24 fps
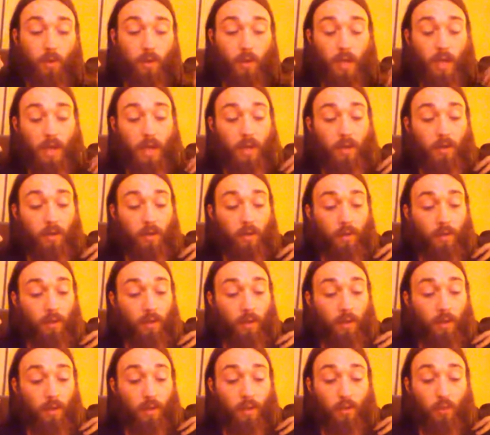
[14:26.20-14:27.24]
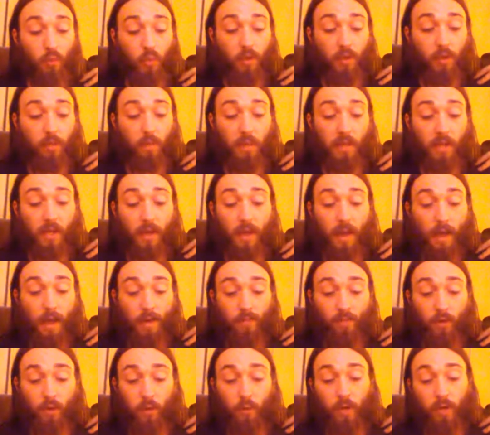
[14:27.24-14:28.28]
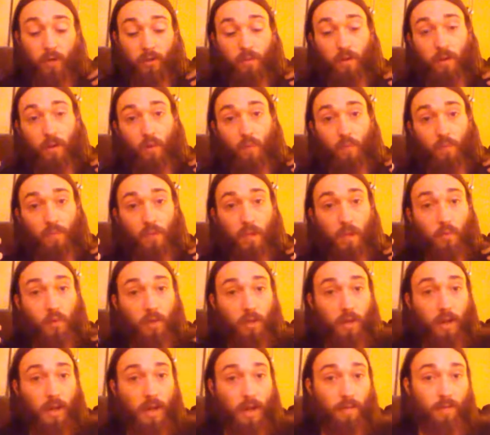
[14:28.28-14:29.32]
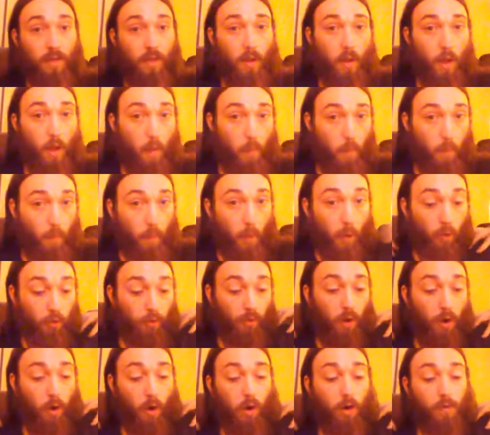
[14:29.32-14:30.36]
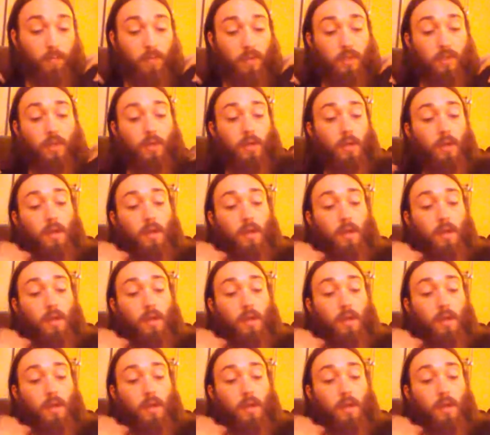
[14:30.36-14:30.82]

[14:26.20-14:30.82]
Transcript: And this wouldn't be everywhere, though. They wouldn't have it on both arms.